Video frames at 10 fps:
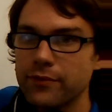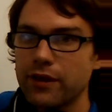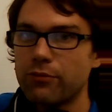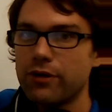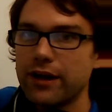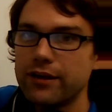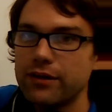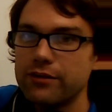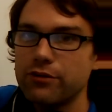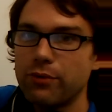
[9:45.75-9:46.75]
And we'll get
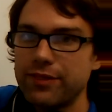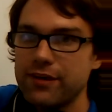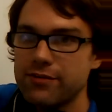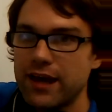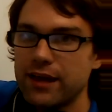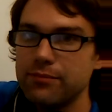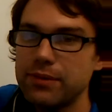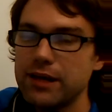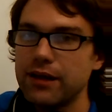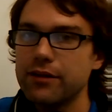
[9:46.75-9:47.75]
into what these A and
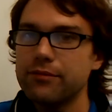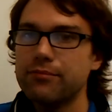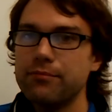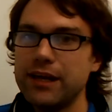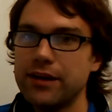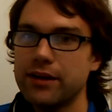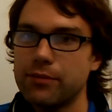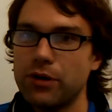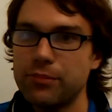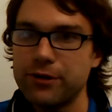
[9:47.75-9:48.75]
B mean in
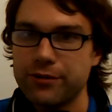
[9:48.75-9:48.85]
a moment.